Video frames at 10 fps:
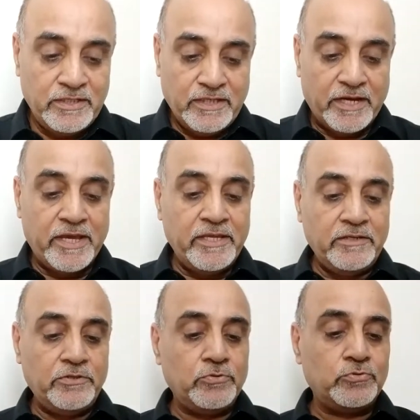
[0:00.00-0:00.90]

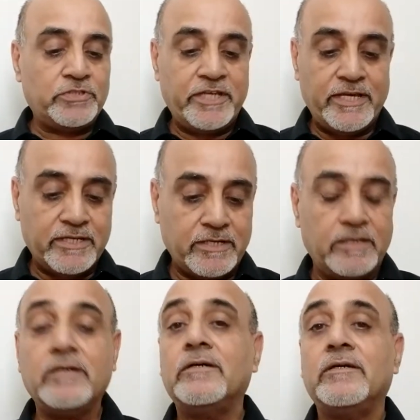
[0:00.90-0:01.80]
Again, you take
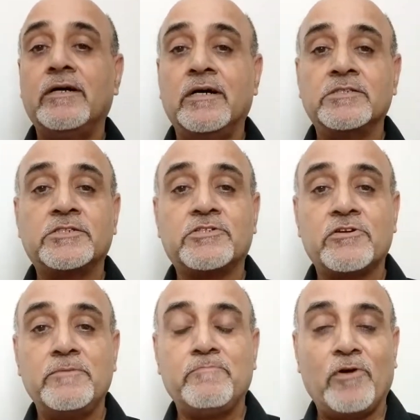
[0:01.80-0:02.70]
a
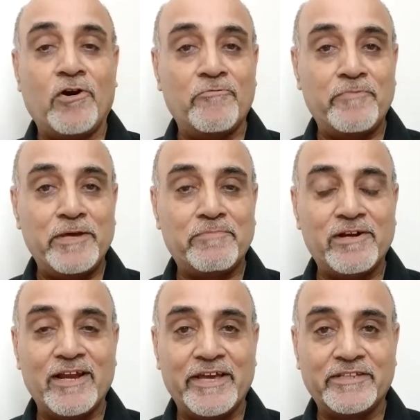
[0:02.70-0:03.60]
strip of paper
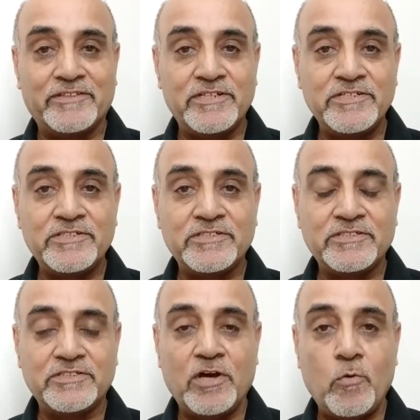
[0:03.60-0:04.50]
like this.
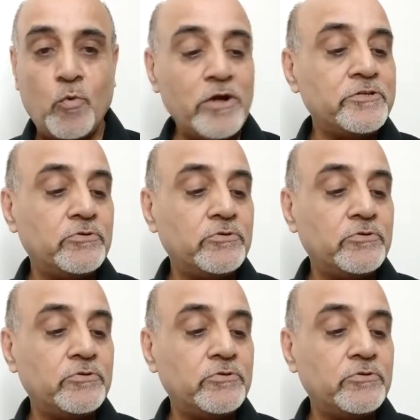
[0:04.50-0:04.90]
Now what you